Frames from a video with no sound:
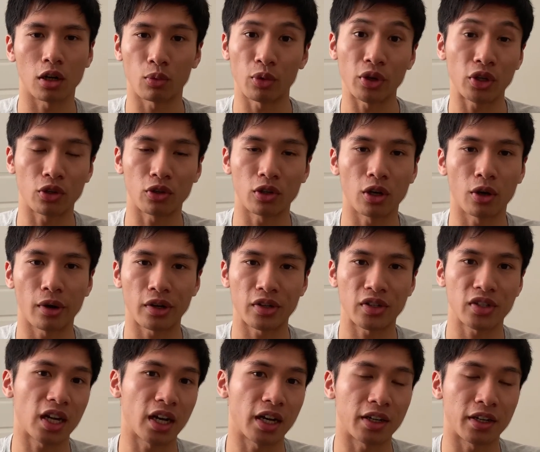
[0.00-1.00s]
we could go
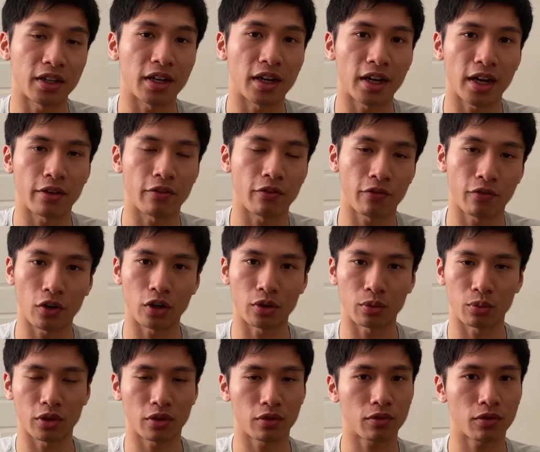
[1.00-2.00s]
outside and have fun
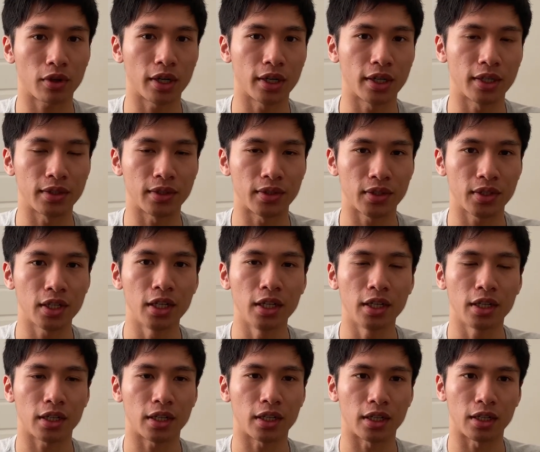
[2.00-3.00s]
with friends
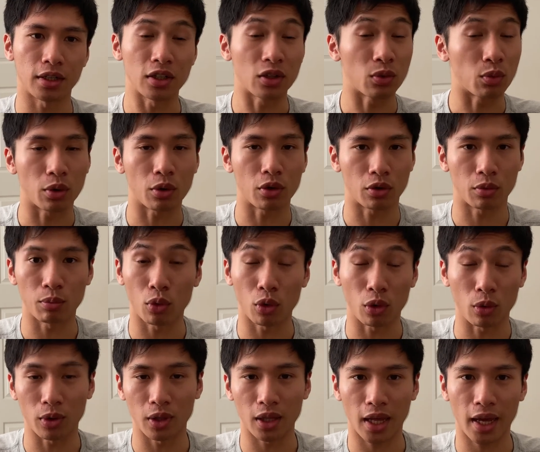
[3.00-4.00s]
and we were more
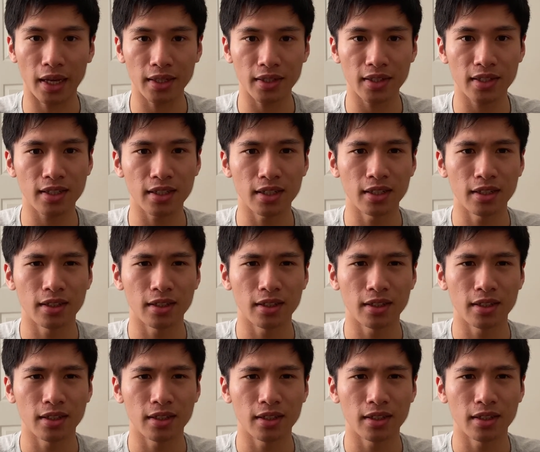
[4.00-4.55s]
relaxed.